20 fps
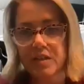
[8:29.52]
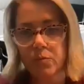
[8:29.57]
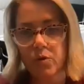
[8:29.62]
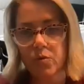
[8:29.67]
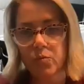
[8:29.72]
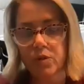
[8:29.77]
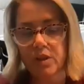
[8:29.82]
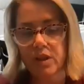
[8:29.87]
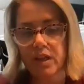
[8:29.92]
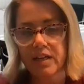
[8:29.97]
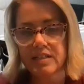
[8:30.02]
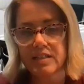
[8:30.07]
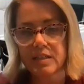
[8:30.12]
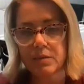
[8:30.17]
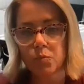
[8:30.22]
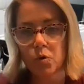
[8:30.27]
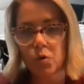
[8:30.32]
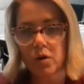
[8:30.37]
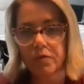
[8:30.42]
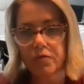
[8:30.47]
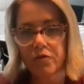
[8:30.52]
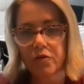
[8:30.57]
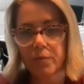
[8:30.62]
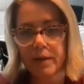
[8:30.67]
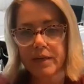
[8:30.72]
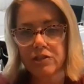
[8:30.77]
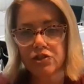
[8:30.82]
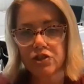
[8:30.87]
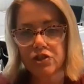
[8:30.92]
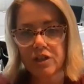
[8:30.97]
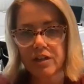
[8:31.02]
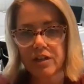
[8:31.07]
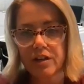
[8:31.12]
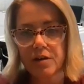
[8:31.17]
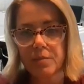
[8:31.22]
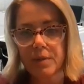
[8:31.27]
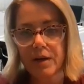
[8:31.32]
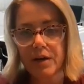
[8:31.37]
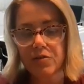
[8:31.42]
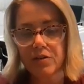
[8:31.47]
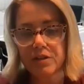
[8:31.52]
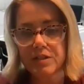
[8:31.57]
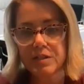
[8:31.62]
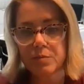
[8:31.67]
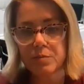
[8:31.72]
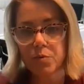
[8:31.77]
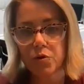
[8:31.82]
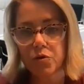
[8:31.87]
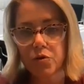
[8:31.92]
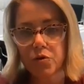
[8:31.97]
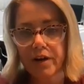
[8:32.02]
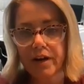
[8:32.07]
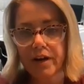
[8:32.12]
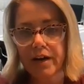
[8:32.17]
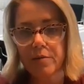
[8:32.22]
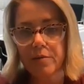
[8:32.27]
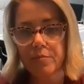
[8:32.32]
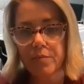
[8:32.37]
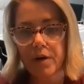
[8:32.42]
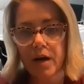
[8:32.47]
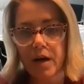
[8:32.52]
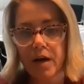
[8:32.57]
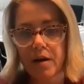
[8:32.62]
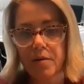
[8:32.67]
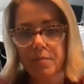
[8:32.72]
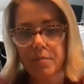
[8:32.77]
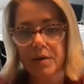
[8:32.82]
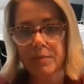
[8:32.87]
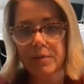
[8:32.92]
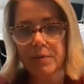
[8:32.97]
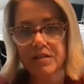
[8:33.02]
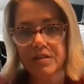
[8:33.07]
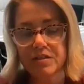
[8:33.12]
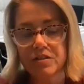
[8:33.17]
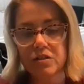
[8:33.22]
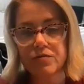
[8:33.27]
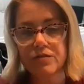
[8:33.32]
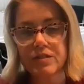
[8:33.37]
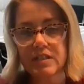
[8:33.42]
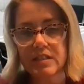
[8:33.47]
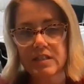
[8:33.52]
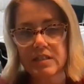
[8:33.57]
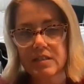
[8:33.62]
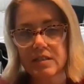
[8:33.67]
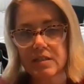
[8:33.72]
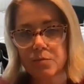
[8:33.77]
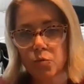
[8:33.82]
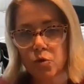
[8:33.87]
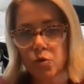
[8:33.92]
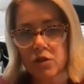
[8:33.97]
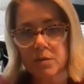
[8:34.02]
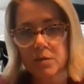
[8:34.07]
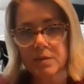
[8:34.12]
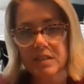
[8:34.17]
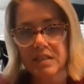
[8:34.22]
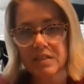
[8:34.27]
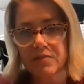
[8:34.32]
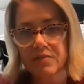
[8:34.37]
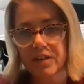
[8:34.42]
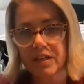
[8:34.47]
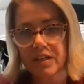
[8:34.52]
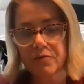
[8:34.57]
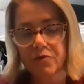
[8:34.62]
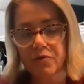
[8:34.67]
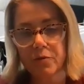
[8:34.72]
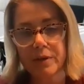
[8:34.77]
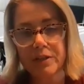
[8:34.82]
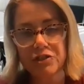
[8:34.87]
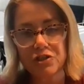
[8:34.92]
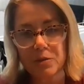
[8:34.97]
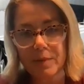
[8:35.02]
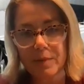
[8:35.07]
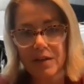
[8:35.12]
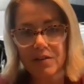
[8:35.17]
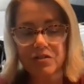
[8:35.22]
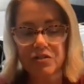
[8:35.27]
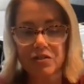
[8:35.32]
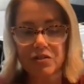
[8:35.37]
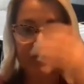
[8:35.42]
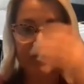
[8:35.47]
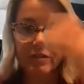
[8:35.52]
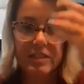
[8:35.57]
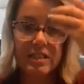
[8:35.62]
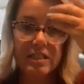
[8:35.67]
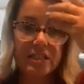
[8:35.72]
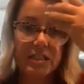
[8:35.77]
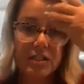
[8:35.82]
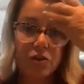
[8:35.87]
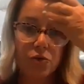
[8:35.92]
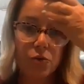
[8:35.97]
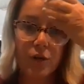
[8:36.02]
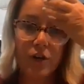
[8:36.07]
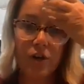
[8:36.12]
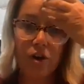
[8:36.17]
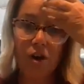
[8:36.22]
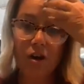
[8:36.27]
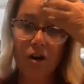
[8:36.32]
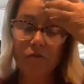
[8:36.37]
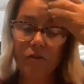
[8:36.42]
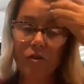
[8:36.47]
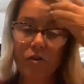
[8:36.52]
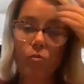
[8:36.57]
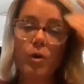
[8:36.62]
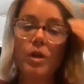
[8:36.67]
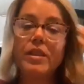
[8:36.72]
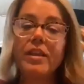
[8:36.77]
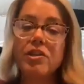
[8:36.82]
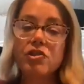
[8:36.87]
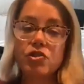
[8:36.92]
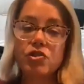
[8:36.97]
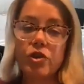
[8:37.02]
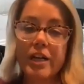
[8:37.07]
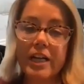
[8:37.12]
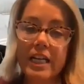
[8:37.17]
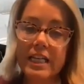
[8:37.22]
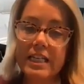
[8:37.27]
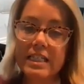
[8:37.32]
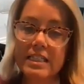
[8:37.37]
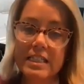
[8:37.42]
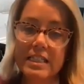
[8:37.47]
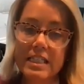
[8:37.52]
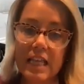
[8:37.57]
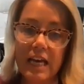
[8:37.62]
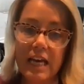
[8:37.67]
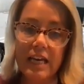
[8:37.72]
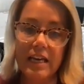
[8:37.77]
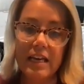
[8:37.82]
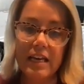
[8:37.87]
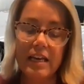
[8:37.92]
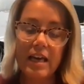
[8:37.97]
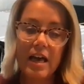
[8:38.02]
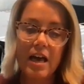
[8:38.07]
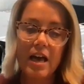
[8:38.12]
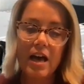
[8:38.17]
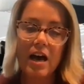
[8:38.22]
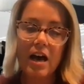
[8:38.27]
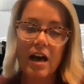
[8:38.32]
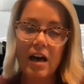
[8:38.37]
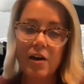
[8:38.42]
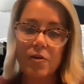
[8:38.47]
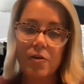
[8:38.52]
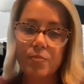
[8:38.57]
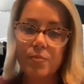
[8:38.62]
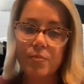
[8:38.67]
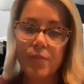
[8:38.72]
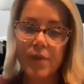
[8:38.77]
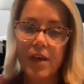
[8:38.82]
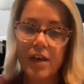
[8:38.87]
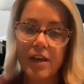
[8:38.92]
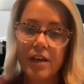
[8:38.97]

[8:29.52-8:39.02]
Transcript: someone would like some more information about this program um, maybe the services more specific information about the services that you can offer what that training is like um,